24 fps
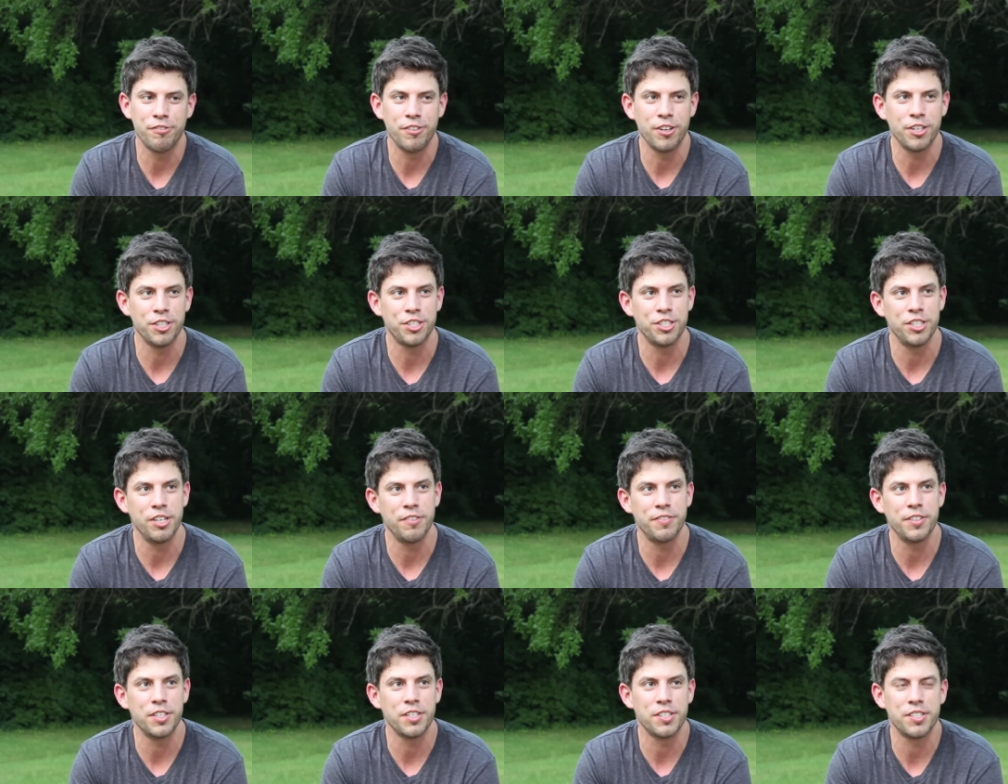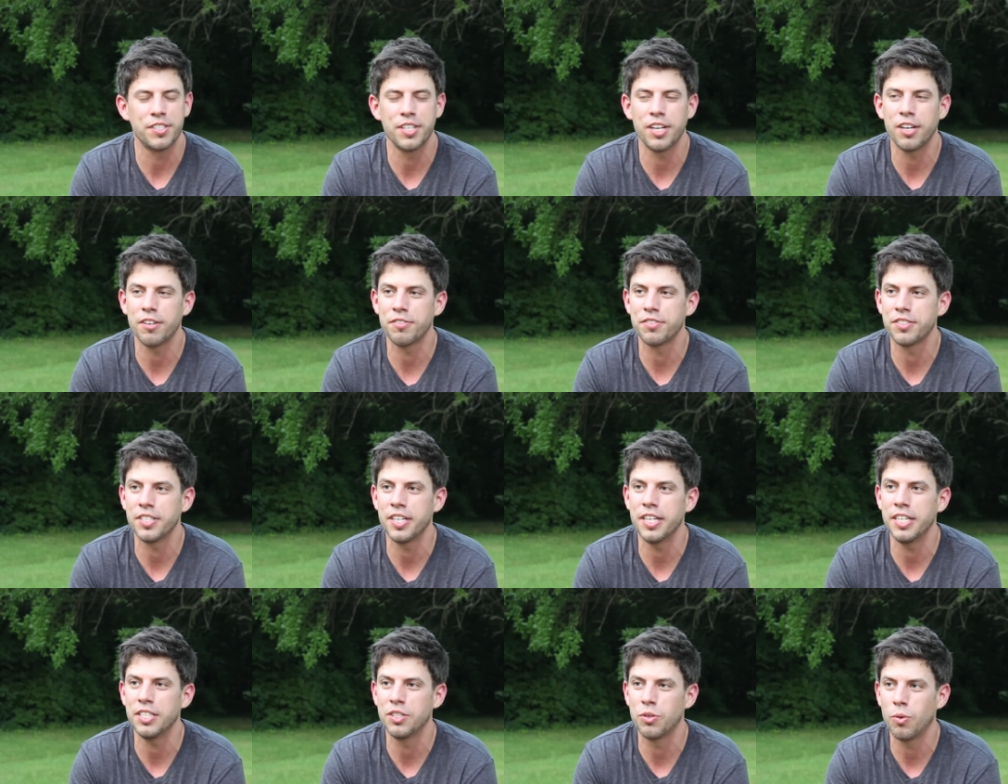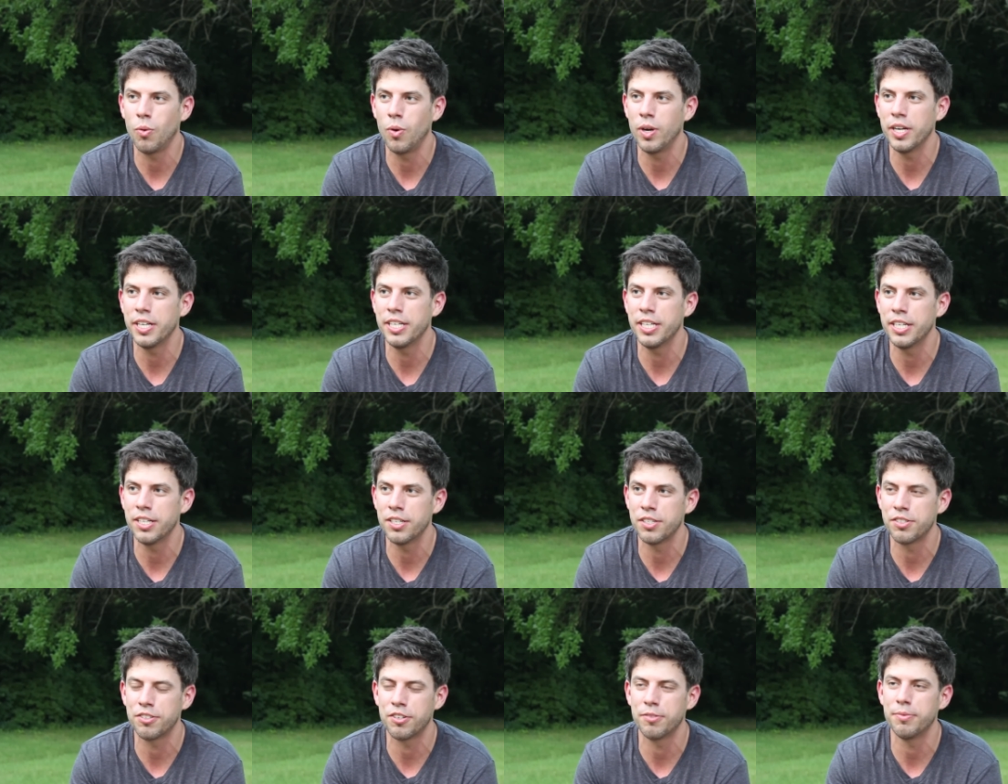version of yourself, say 20
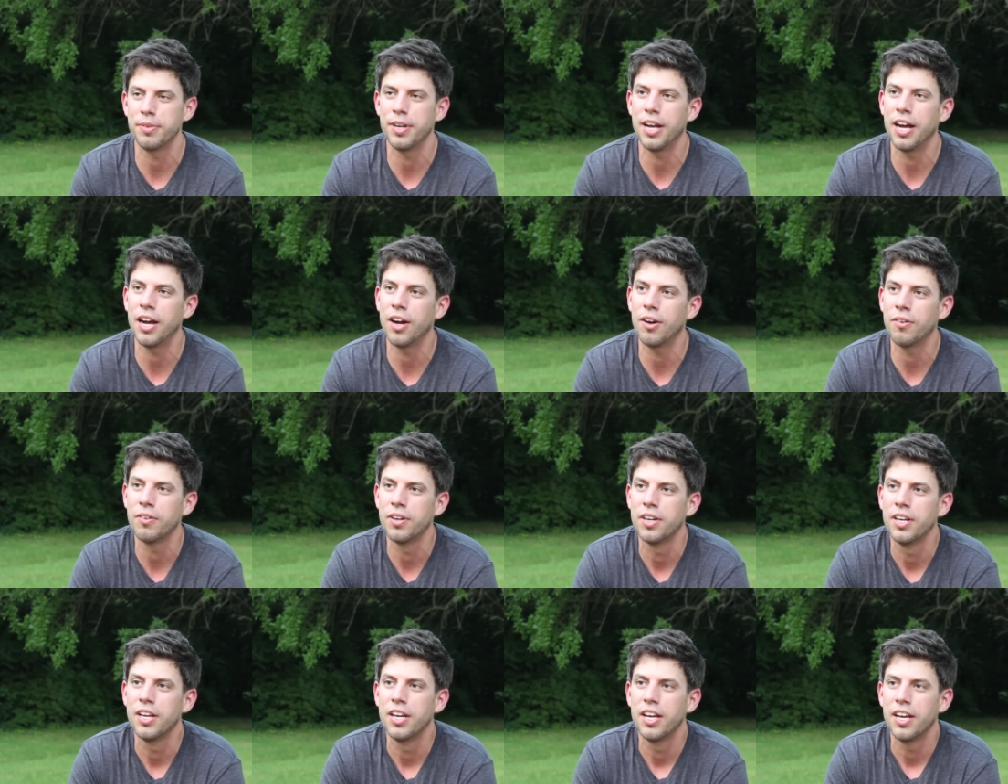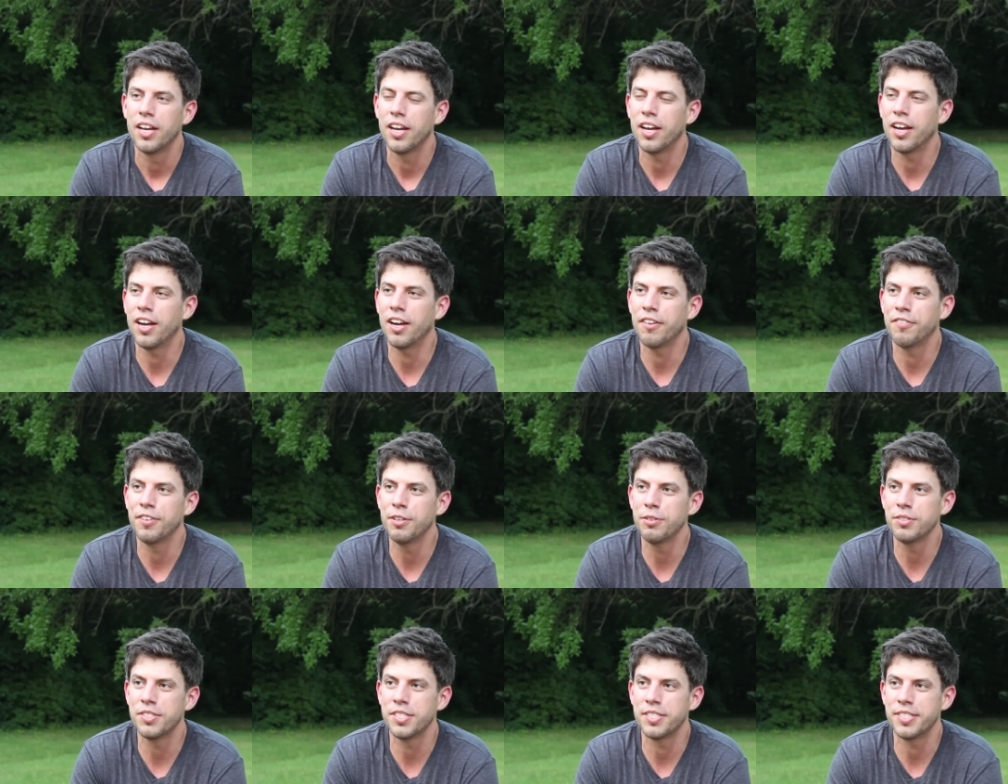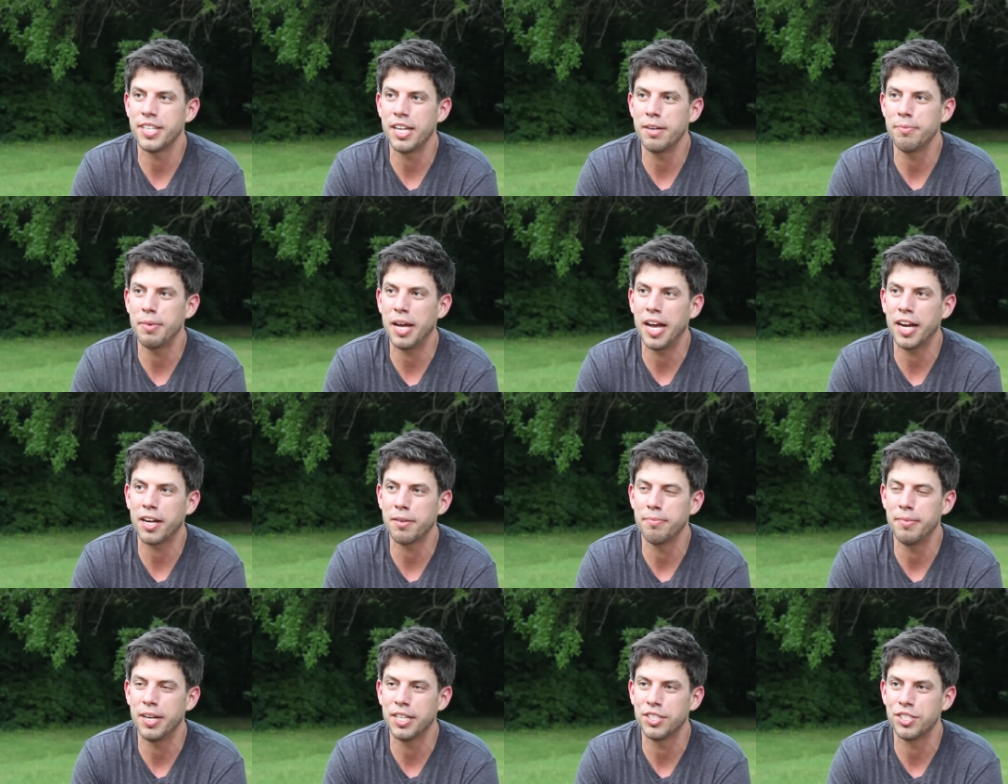years from now, if he was to send
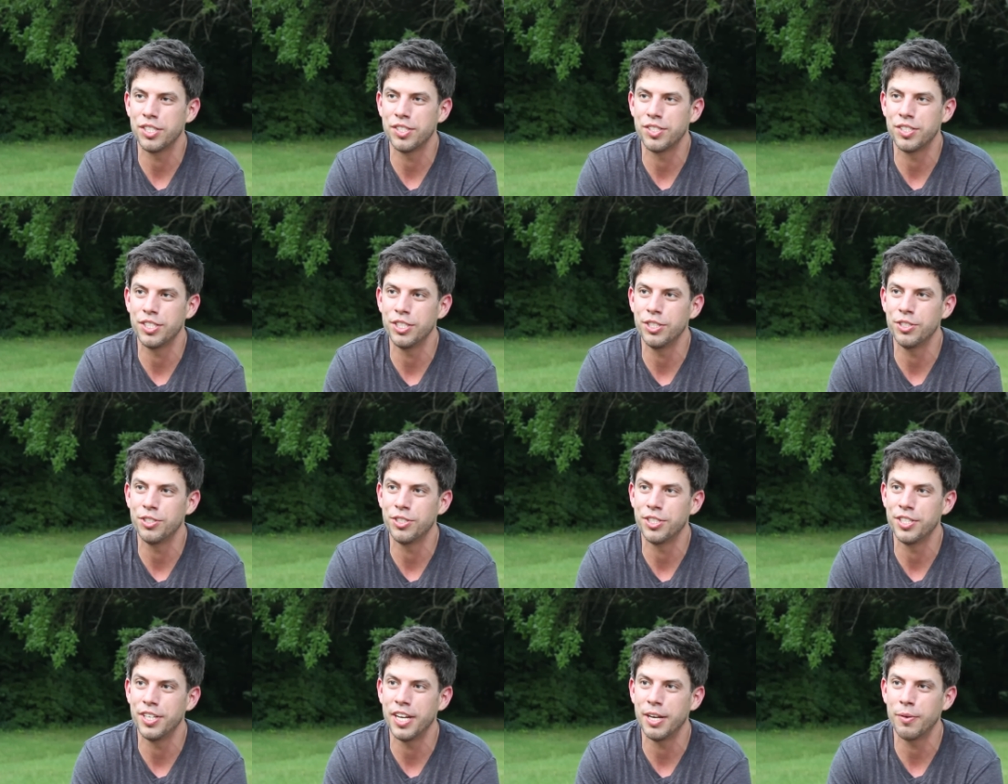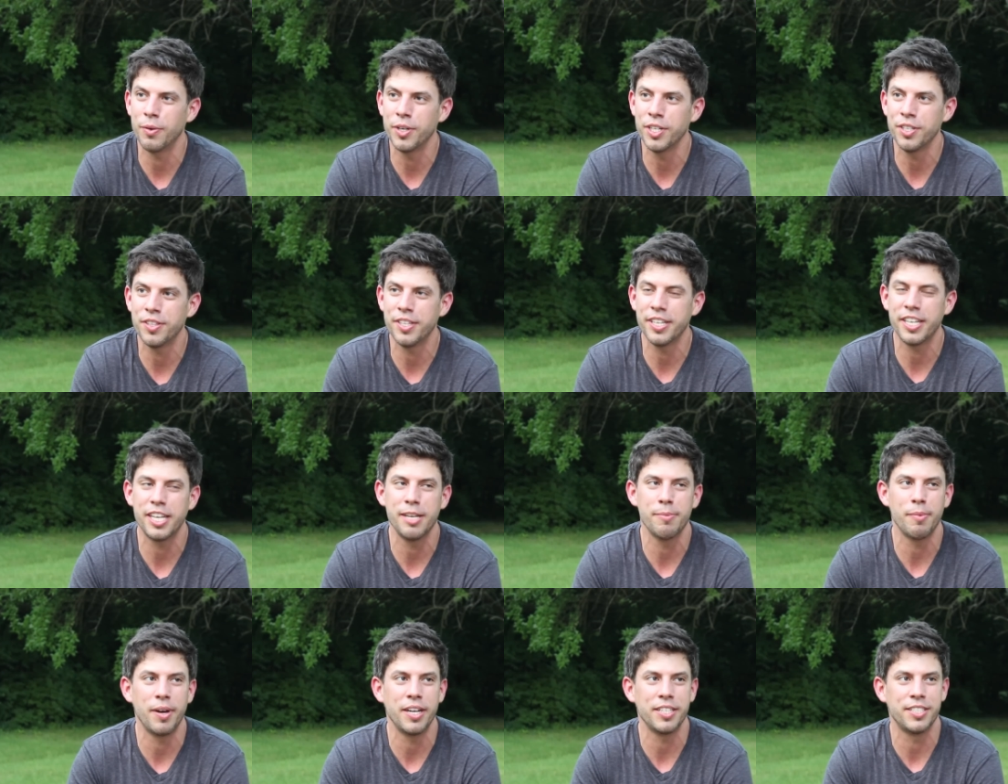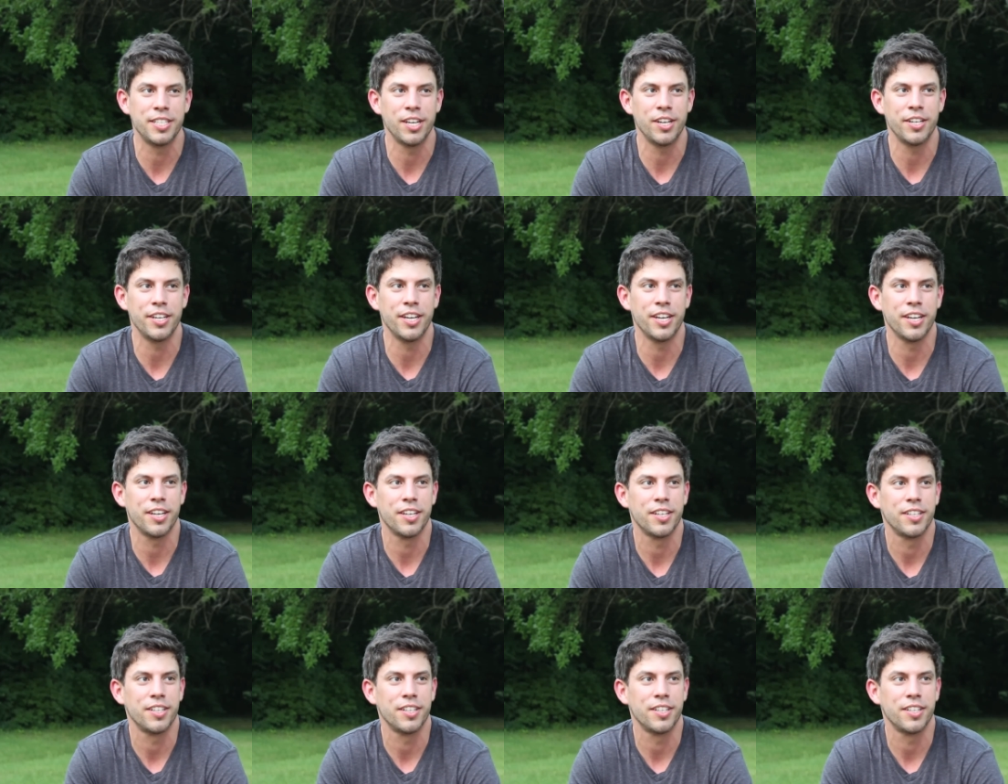back a message to you today, what do you think he might tell you?